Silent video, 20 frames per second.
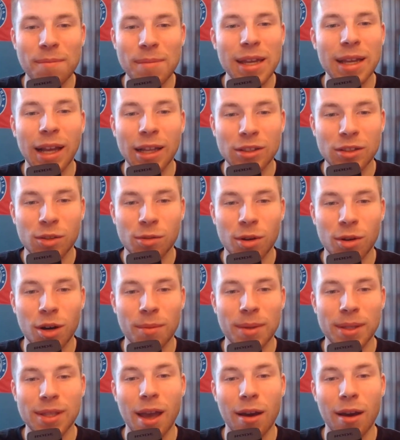against the world
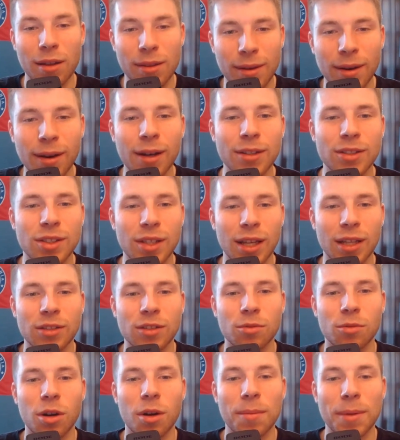mentality, the us against
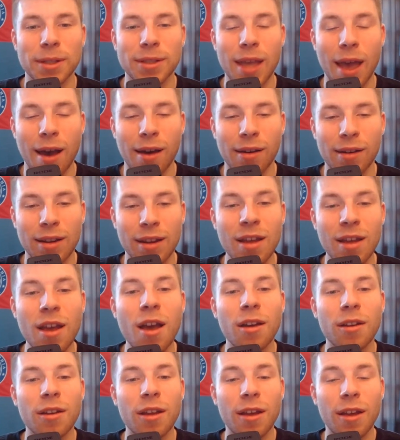the world mentality.
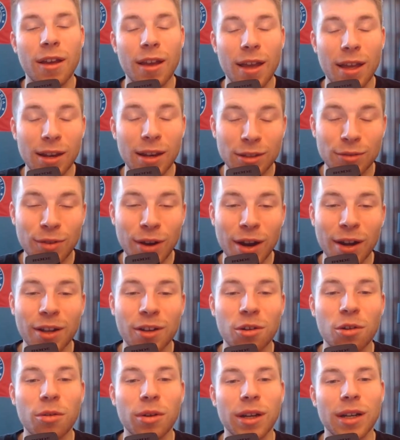And it's very
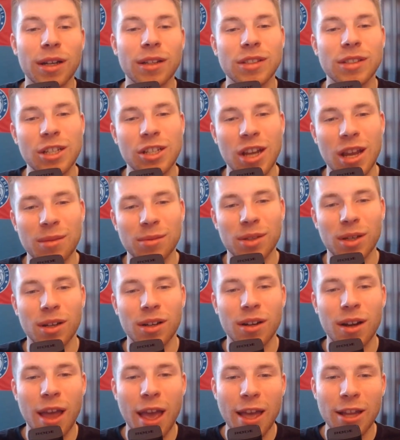cool. We're going to see James
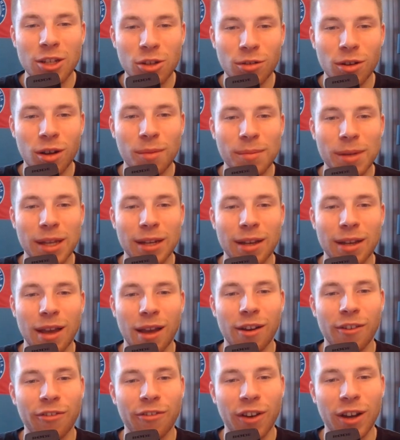Harden and Joel Embiid
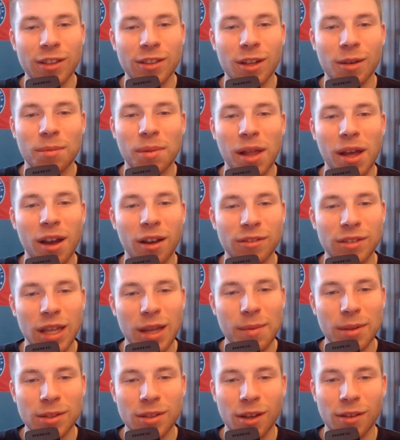kind of fight their playoff
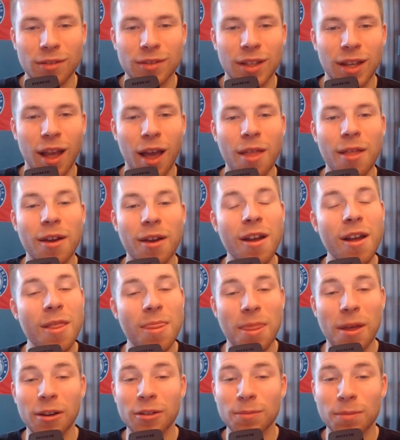demons off together.
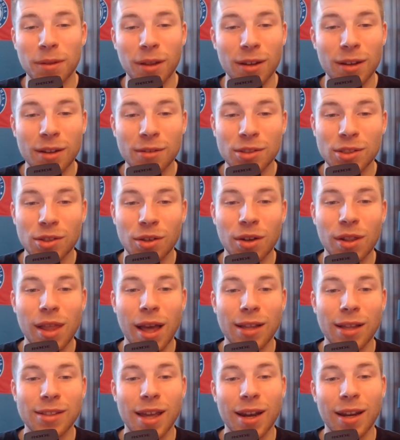There's plenty of
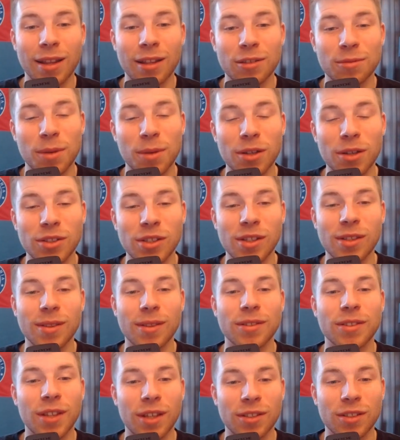storylines heading this postseason.
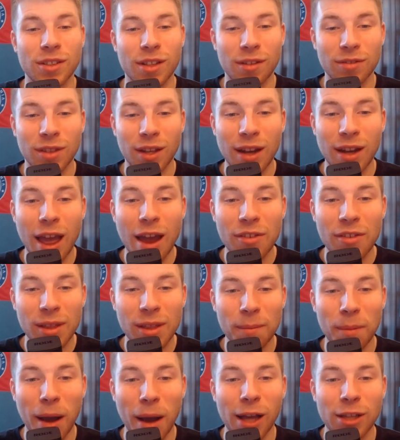The Sixers have done
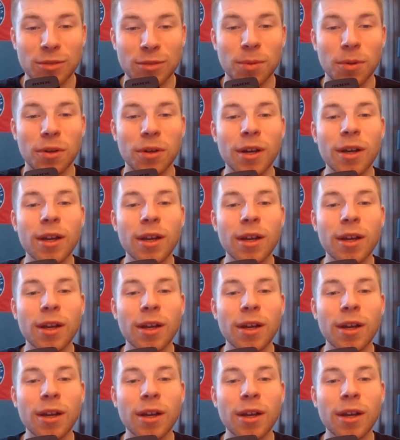everything possible